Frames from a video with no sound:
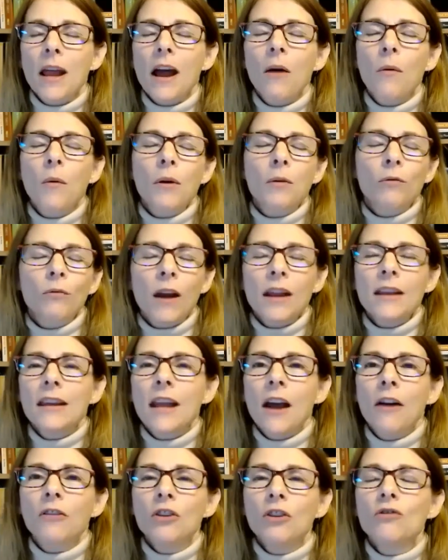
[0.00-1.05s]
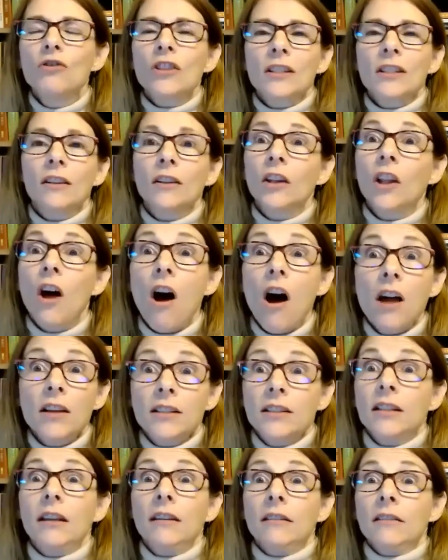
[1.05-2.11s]
now when right now you just
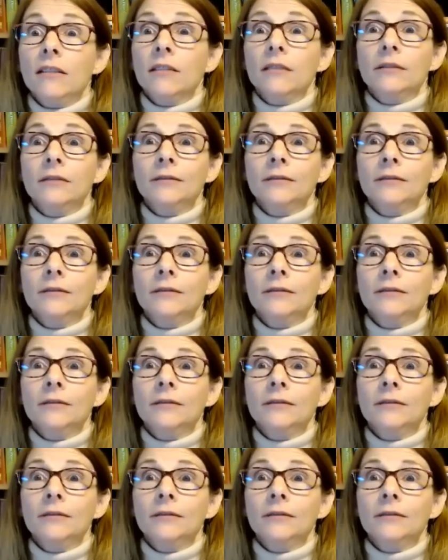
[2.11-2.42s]
lost it?